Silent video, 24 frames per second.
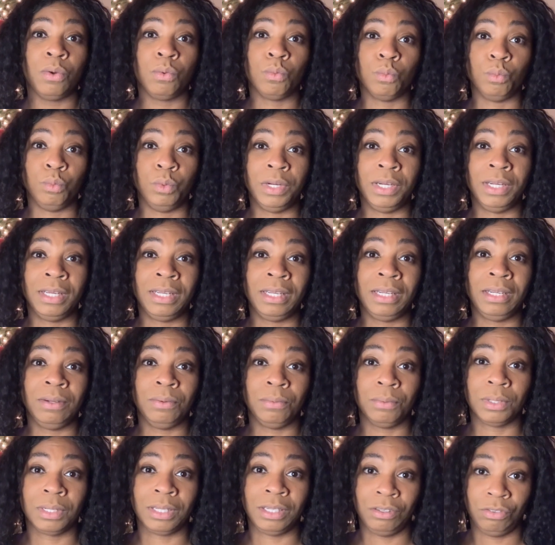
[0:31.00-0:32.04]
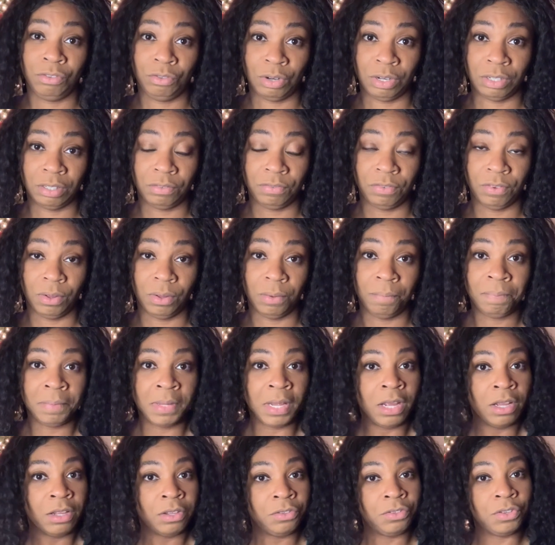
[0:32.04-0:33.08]
really stressful.
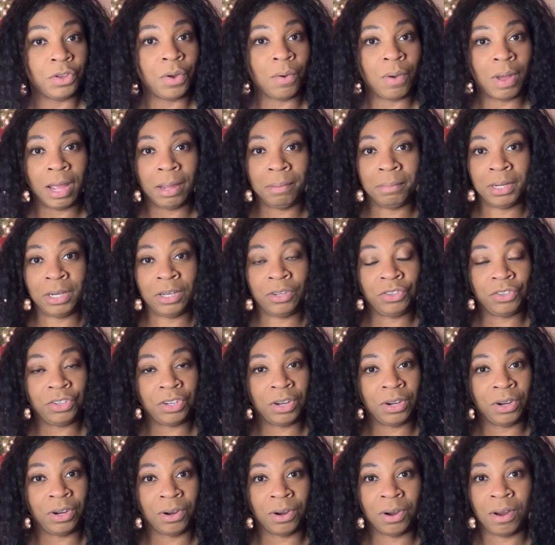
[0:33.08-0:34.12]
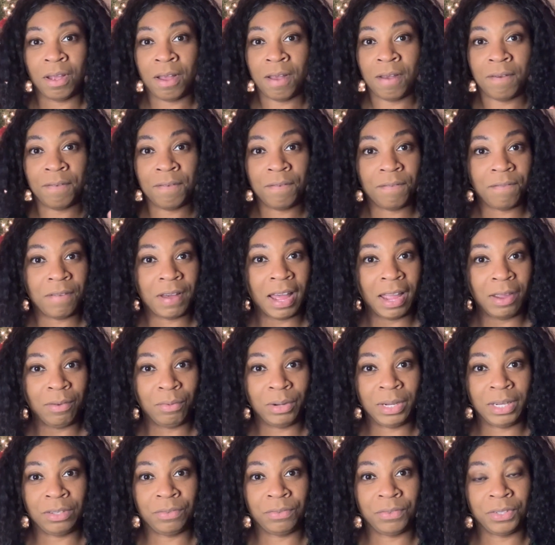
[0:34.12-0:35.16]
So I'm going to share 5
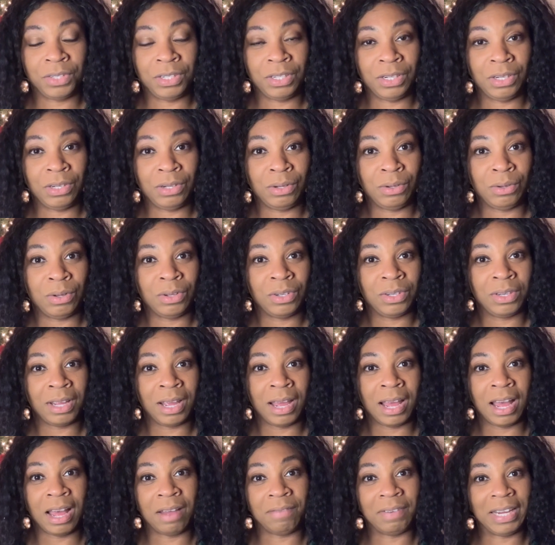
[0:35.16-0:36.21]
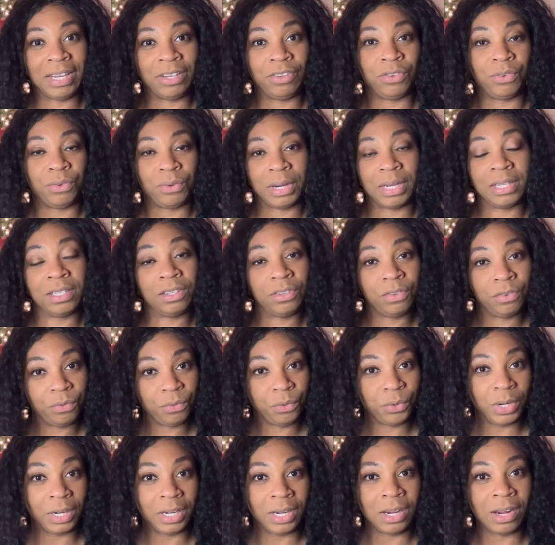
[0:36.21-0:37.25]
ways for you to have a
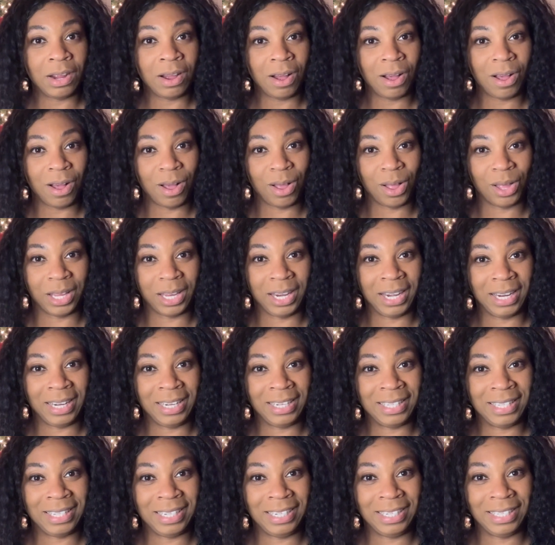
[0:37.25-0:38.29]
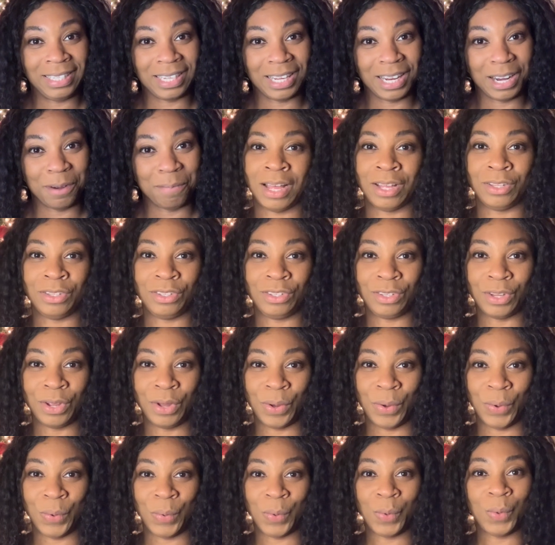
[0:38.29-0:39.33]
stress-free holiday season.
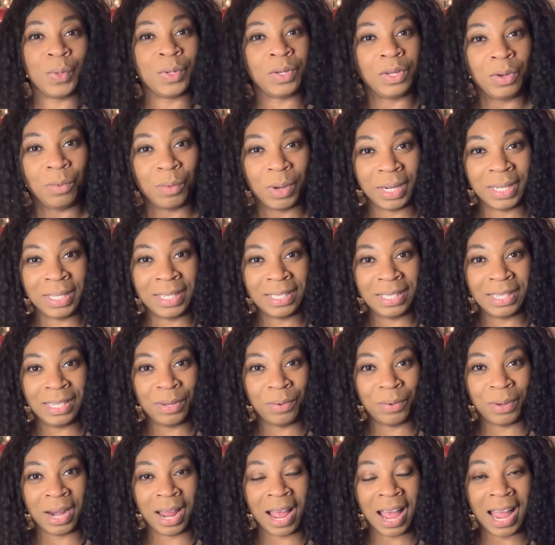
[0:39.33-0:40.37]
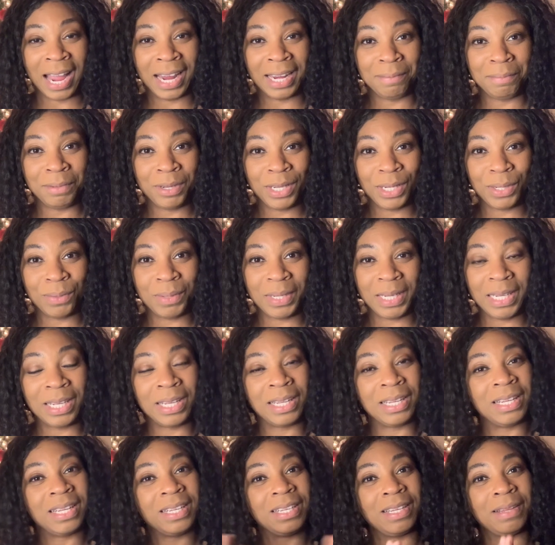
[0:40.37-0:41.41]
So you want to see what I'm doing
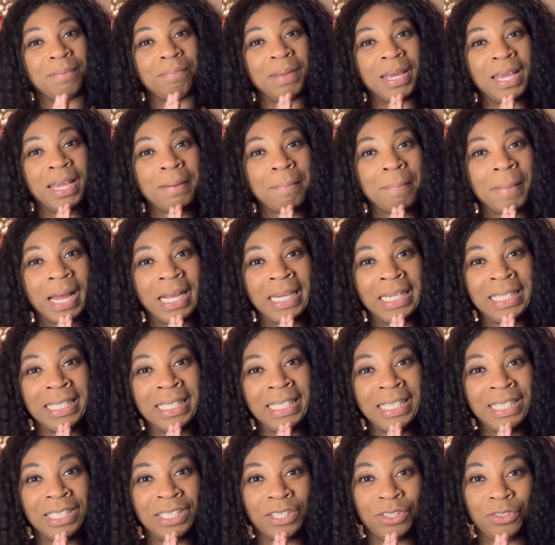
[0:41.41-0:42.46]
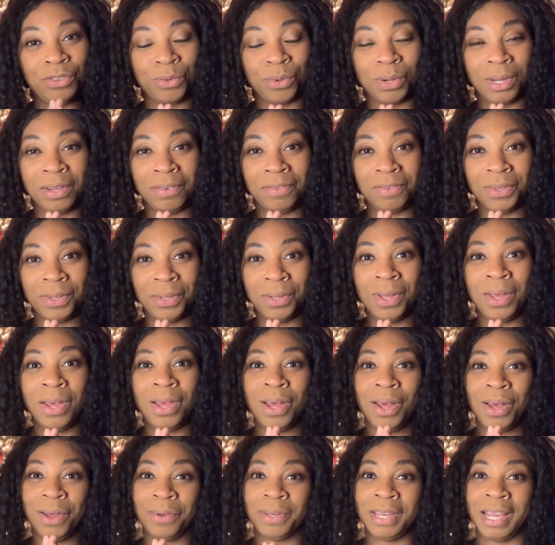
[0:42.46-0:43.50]
to make my season joyful?
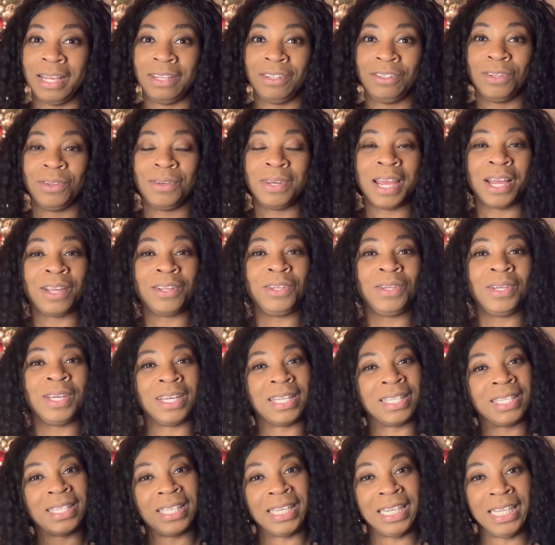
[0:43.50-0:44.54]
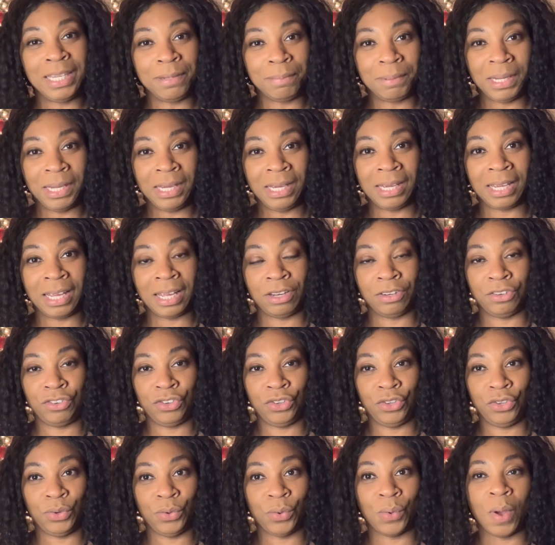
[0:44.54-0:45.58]
Okay, so now you get a sneak peek
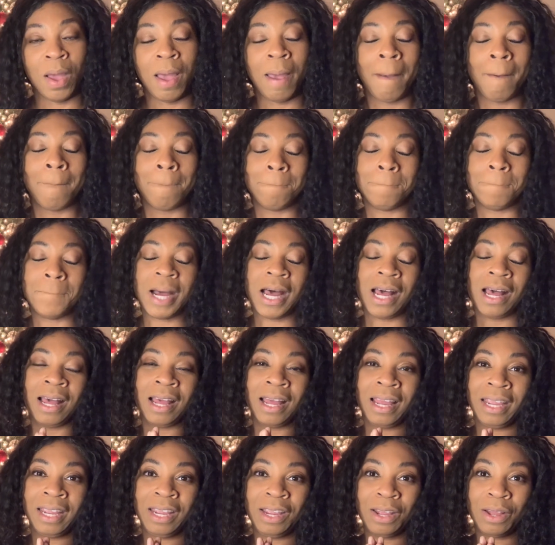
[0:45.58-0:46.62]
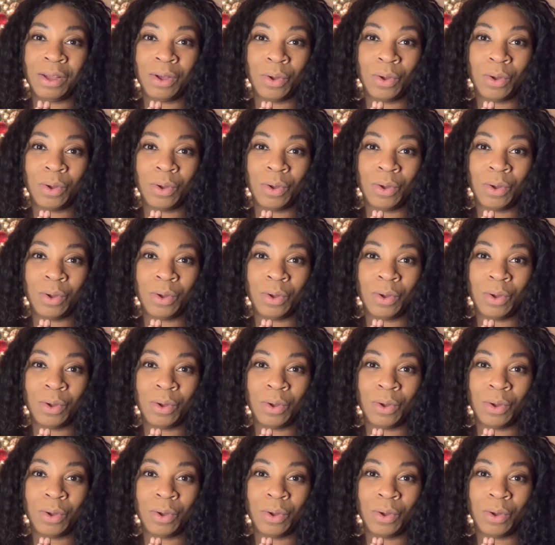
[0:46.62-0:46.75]
into my